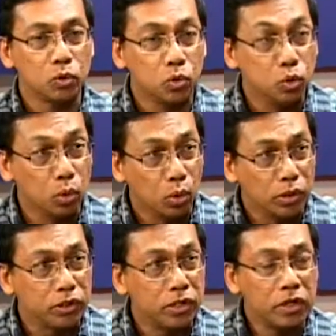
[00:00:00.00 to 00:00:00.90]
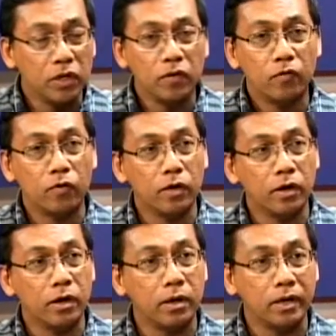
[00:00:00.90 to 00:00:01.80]
two tools
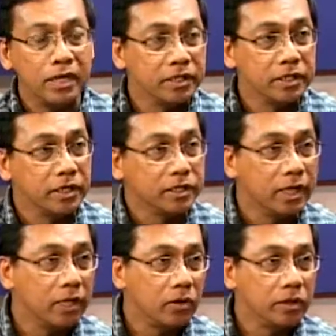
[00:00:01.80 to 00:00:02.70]
for engineers and